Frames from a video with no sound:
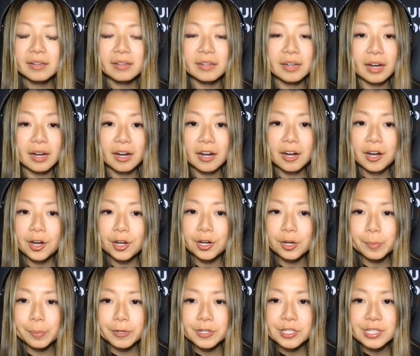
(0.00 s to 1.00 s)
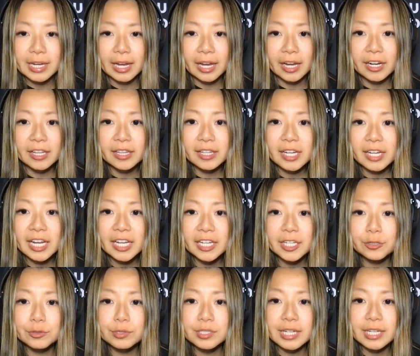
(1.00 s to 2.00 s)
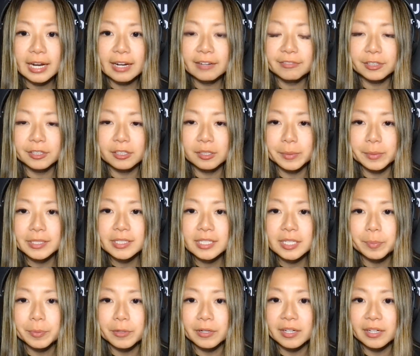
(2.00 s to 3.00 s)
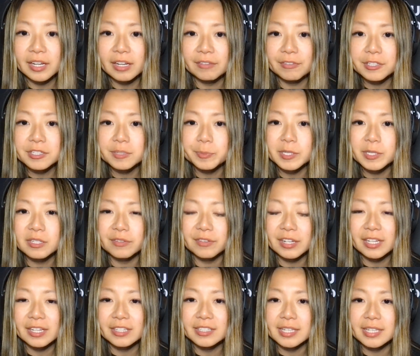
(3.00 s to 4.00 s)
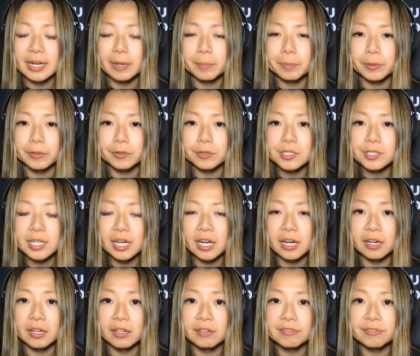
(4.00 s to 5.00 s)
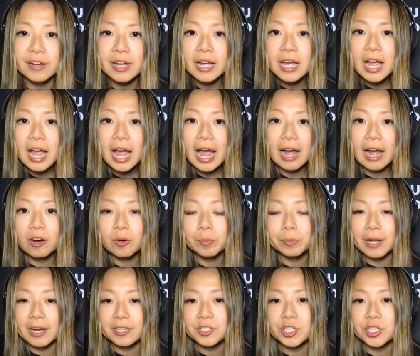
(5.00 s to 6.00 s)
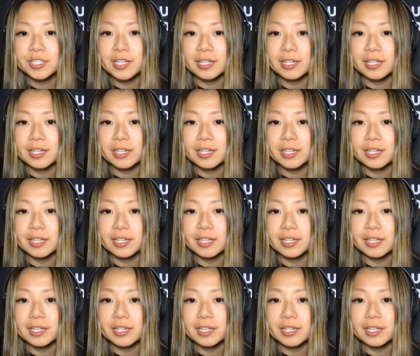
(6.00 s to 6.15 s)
Yeah, 100%. And then can you dive a little bit deeper and give us specific examples of how blockchain